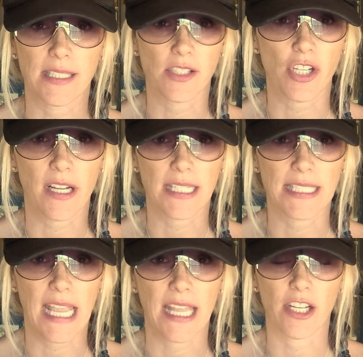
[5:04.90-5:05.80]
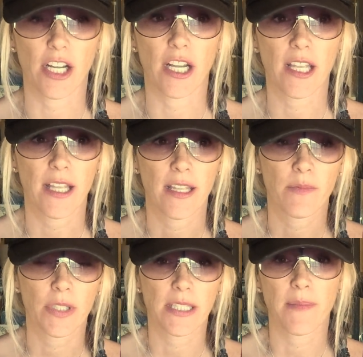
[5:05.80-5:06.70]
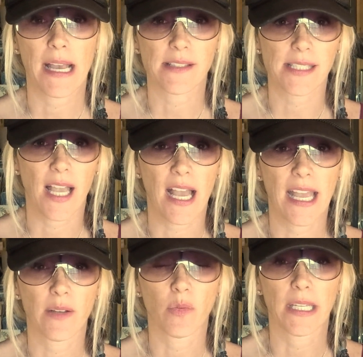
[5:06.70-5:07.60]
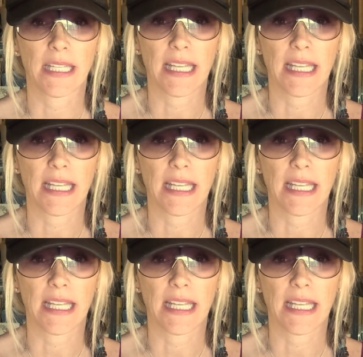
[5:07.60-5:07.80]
a start container, put them outside when